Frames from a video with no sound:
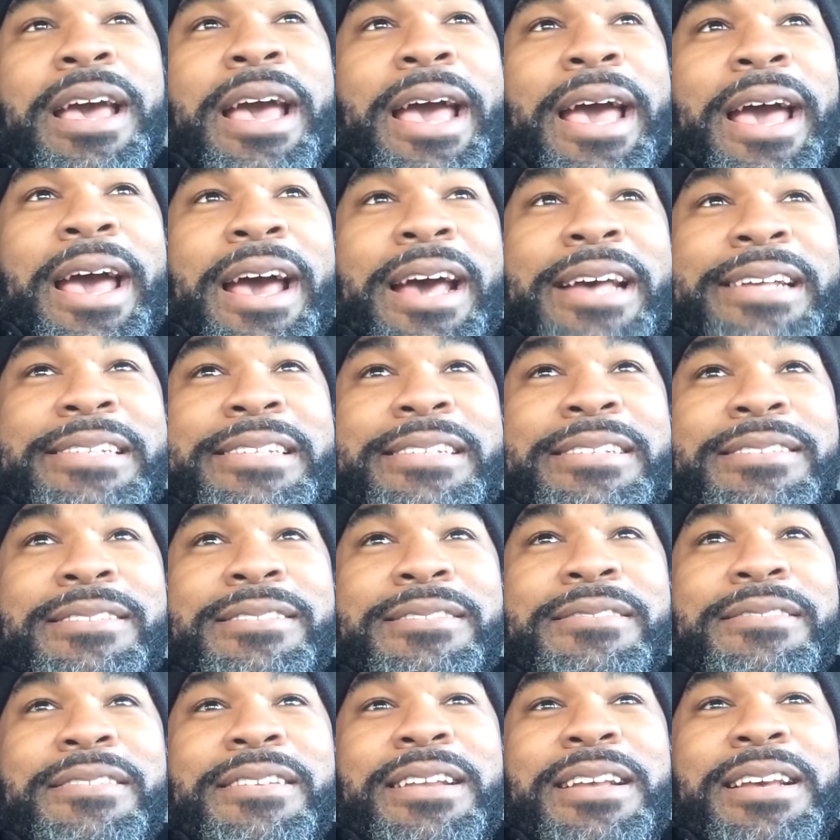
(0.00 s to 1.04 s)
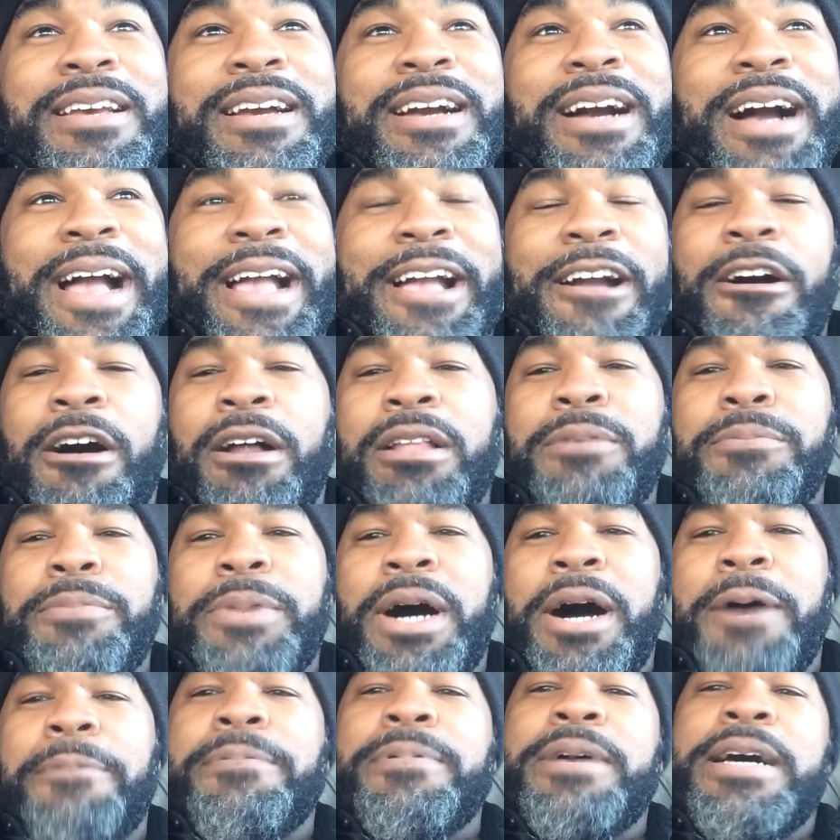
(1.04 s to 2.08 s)
and I call him
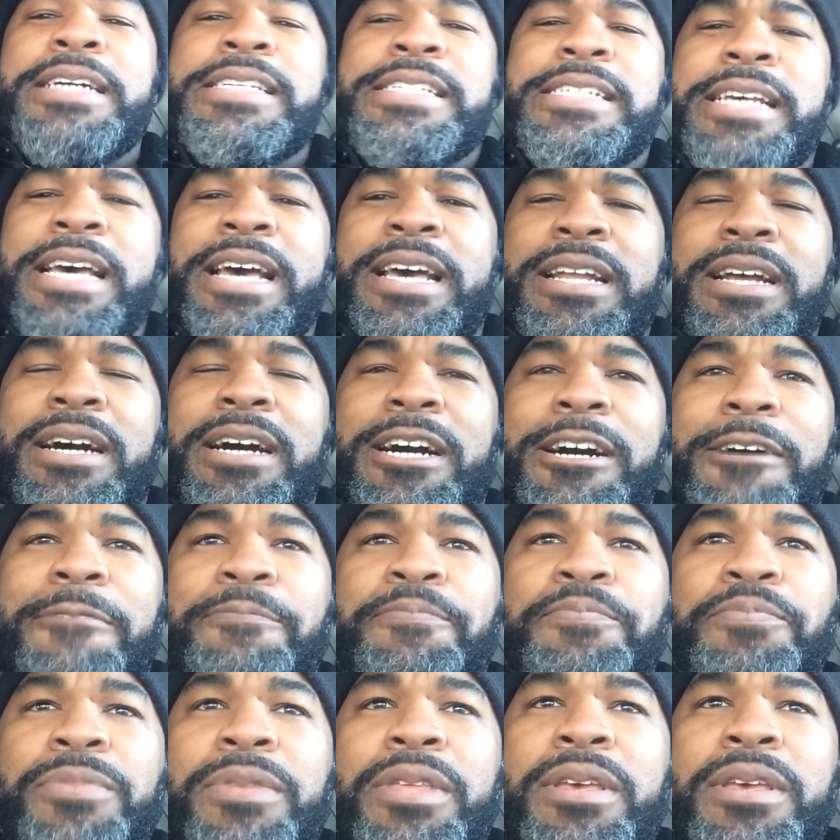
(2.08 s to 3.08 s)
up. I said, uh,